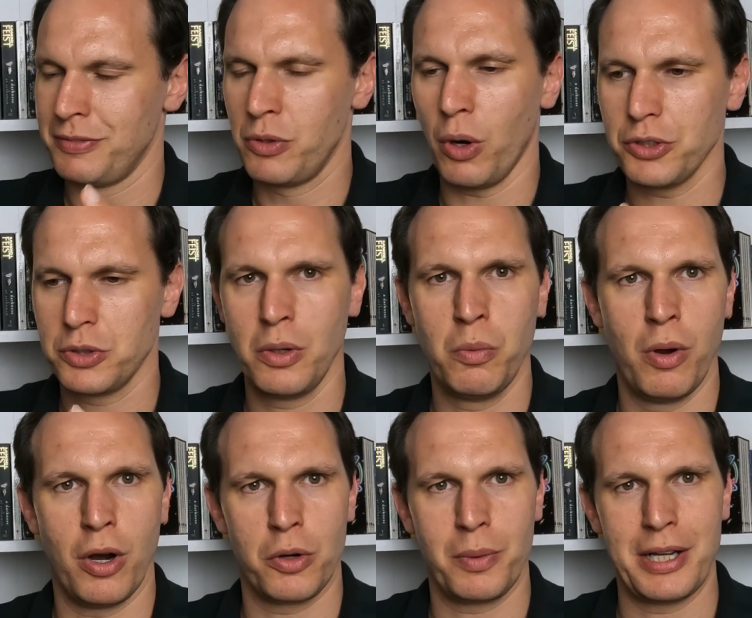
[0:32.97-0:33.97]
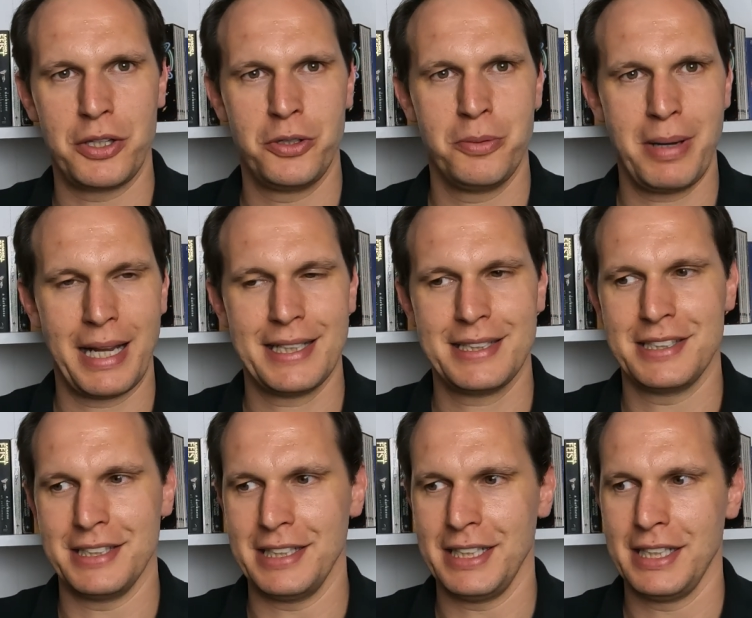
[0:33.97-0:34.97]
got to a world where
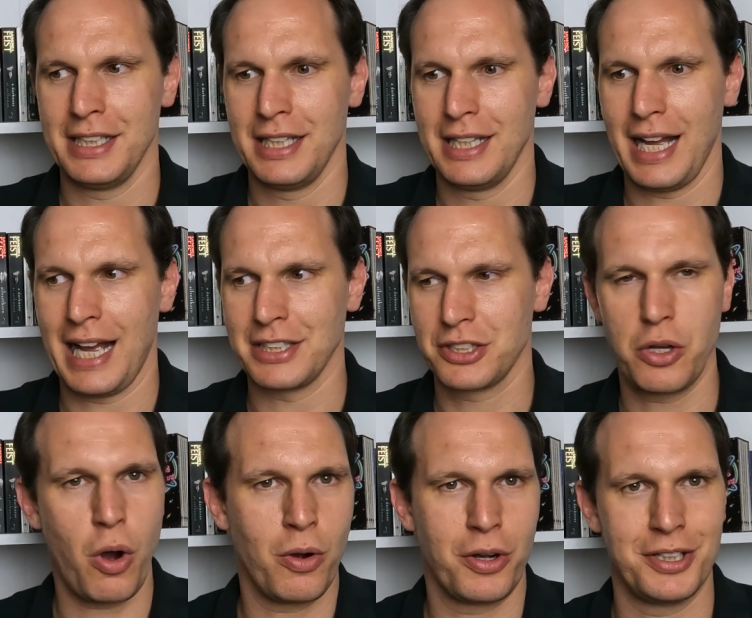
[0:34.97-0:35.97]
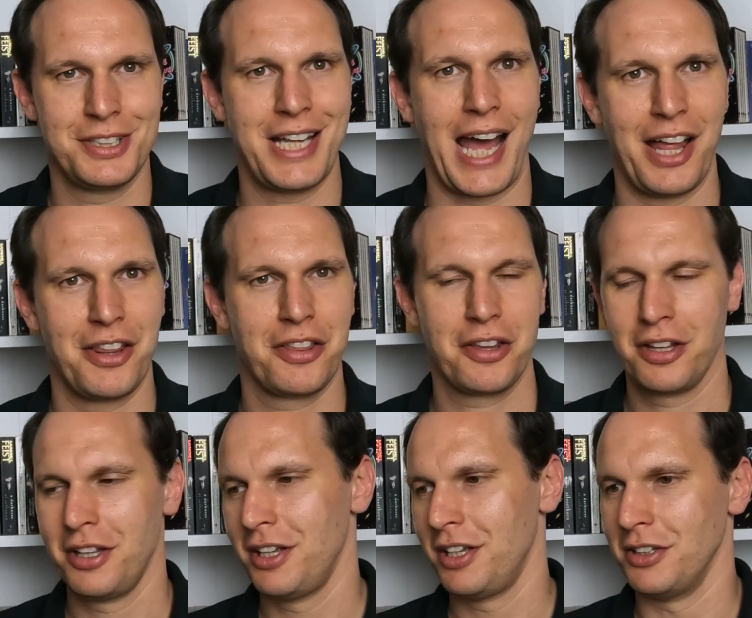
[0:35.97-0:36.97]
humanity has conquered death.
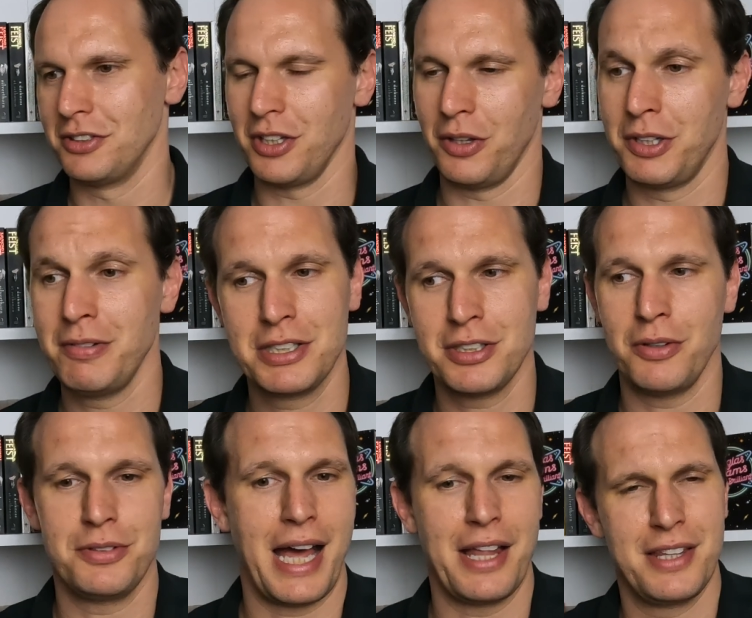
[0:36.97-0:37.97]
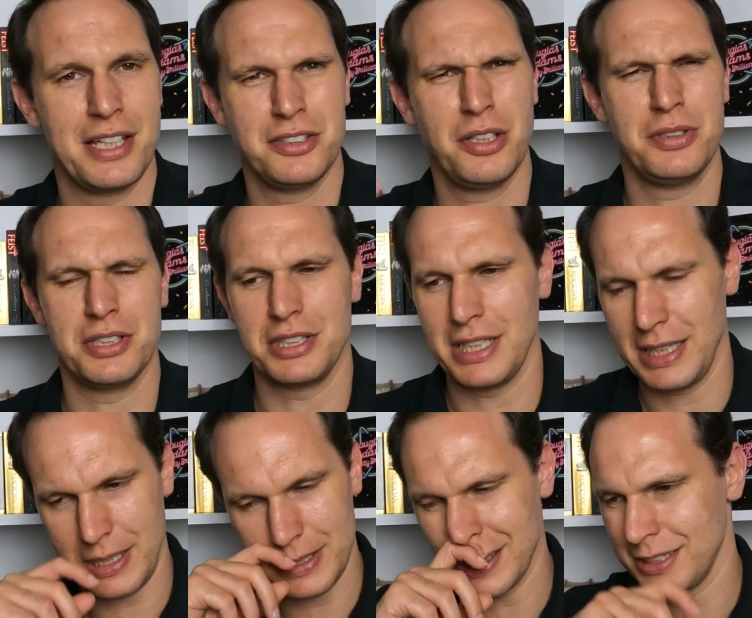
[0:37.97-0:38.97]
So there is no death, there's no
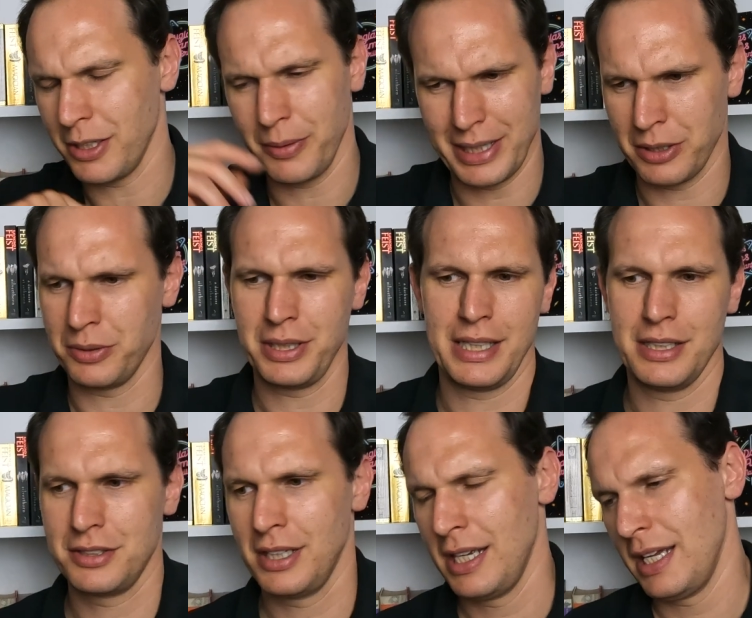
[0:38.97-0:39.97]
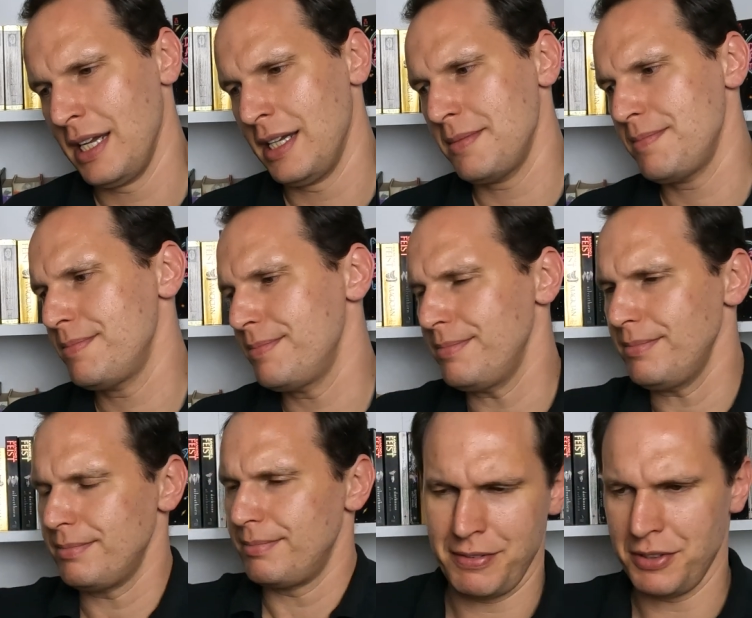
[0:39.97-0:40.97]
disease, there's no illness.
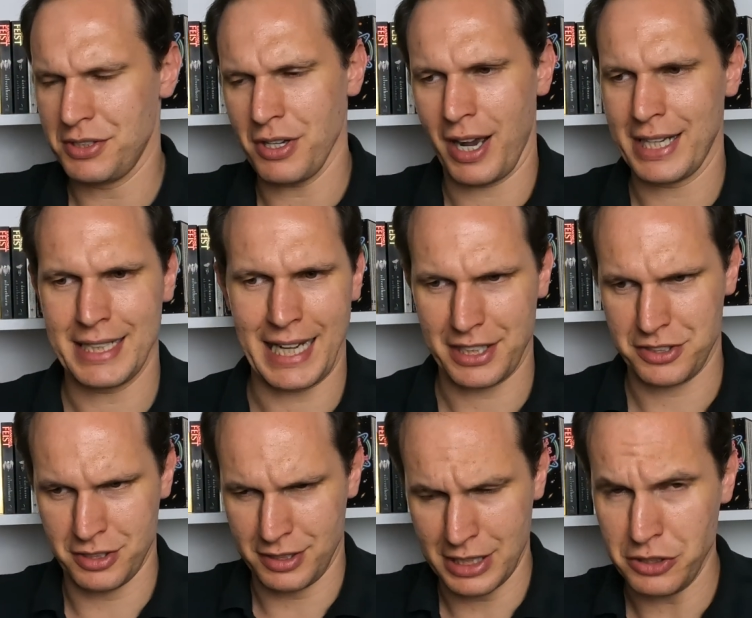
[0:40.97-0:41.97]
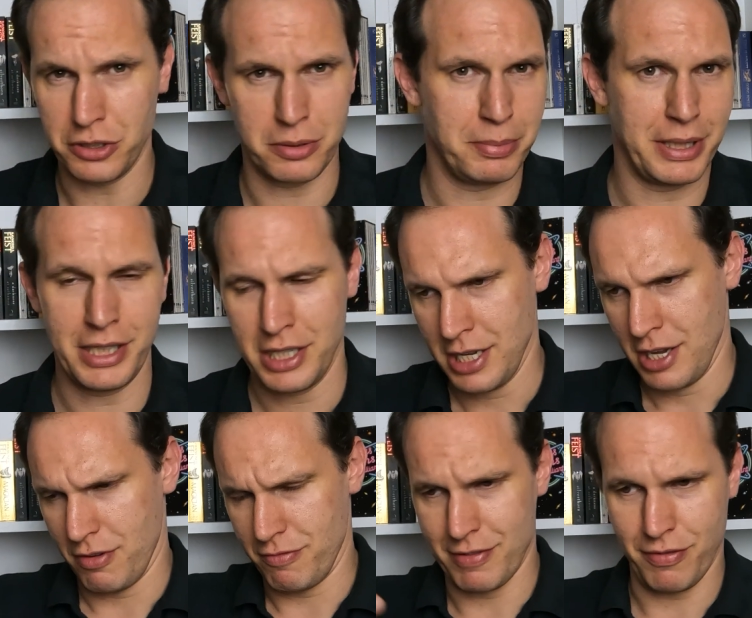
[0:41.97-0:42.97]
If you die in an accident, then you can be
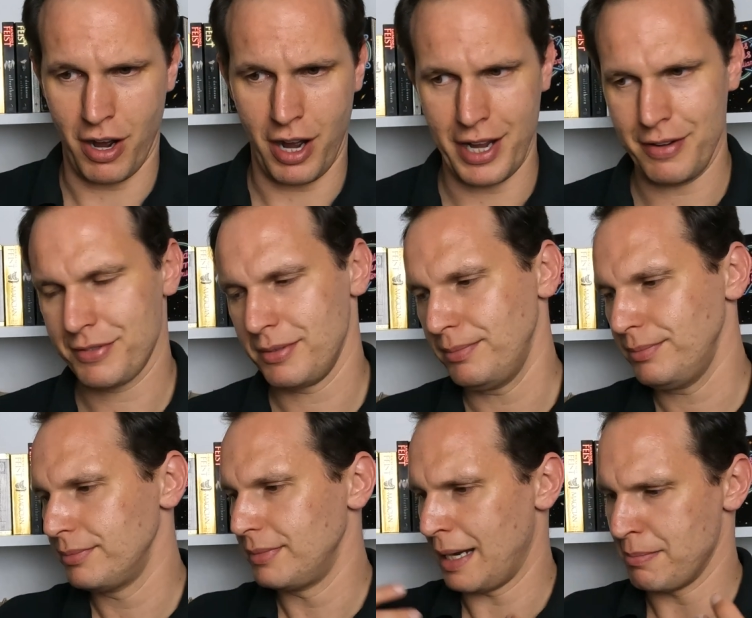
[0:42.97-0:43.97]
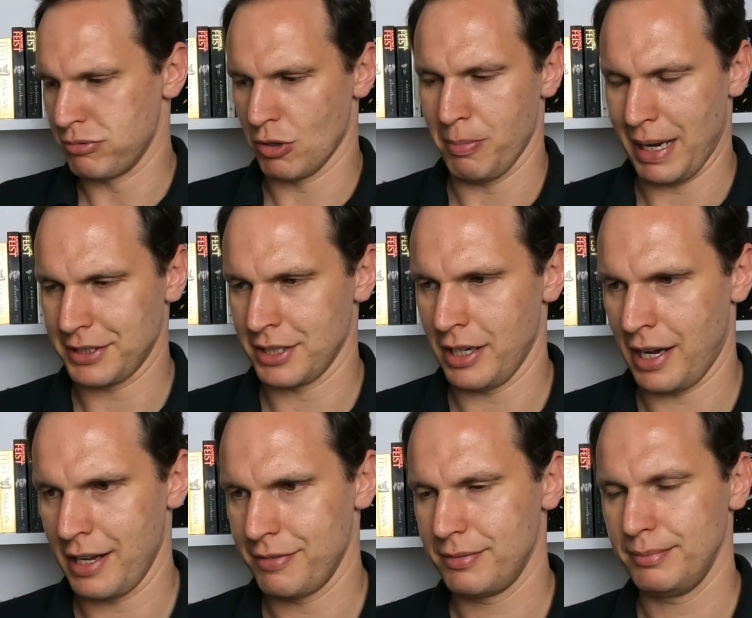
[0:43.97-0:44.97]
revived and brought back to
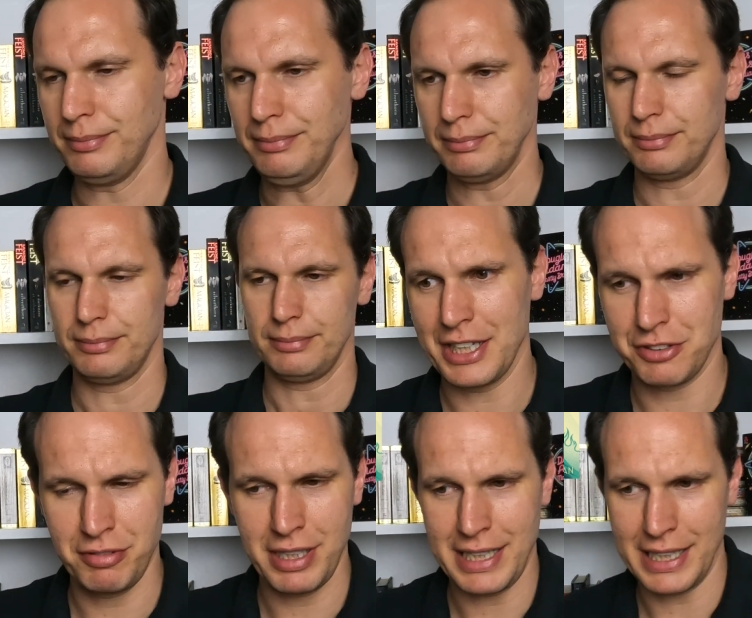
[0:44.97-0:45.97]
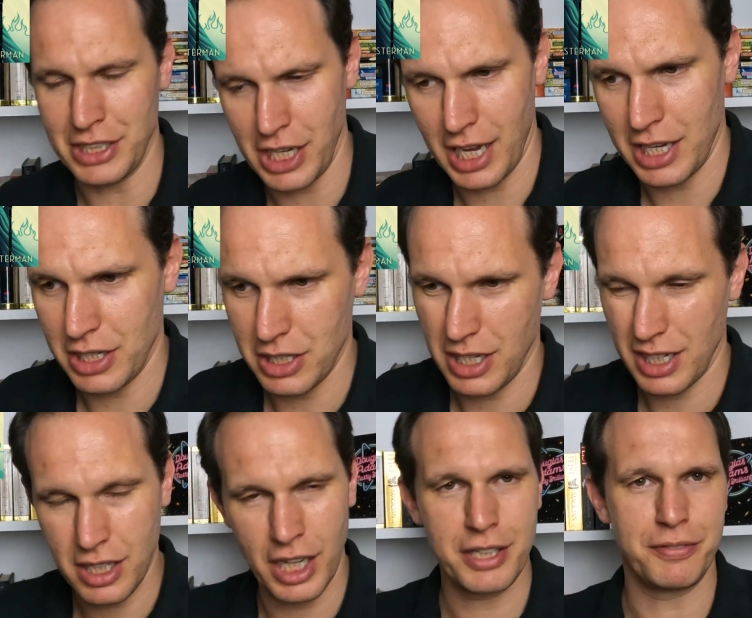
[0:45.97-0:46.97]
life. It's really
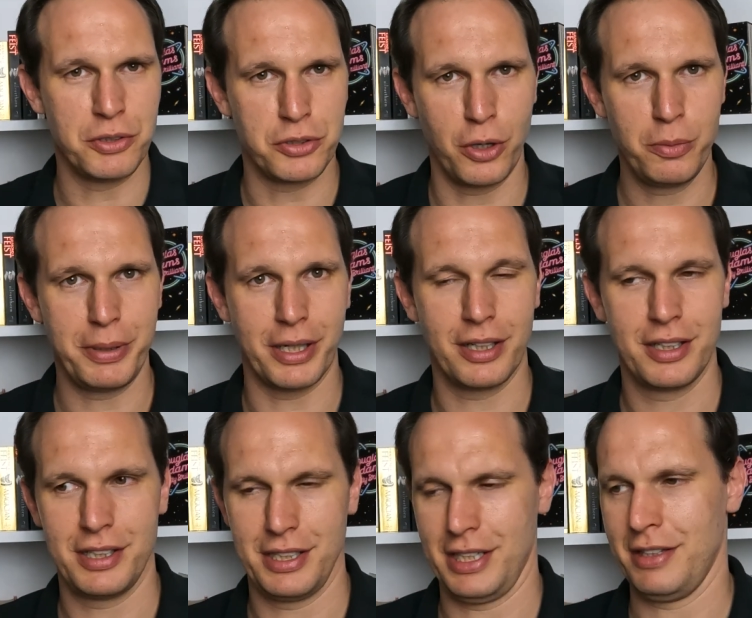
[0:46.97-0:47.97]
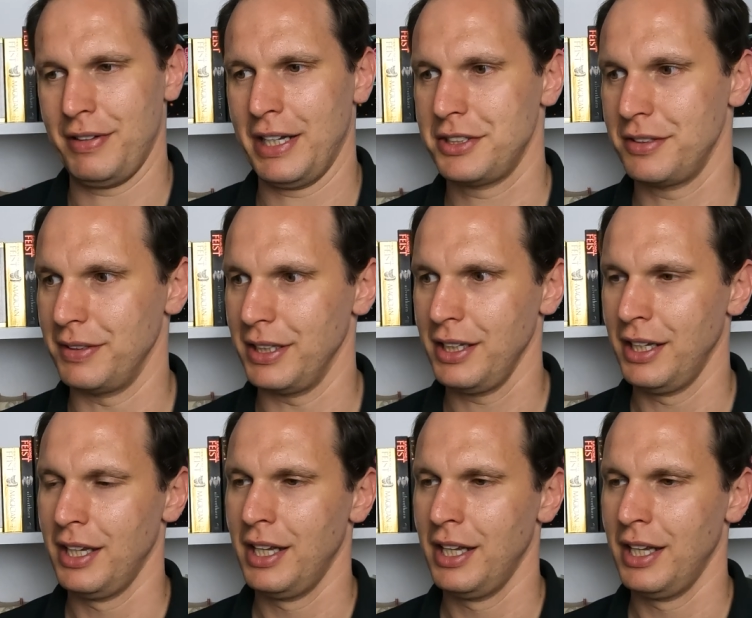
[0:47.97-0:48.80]
a kind of utopia, effectively.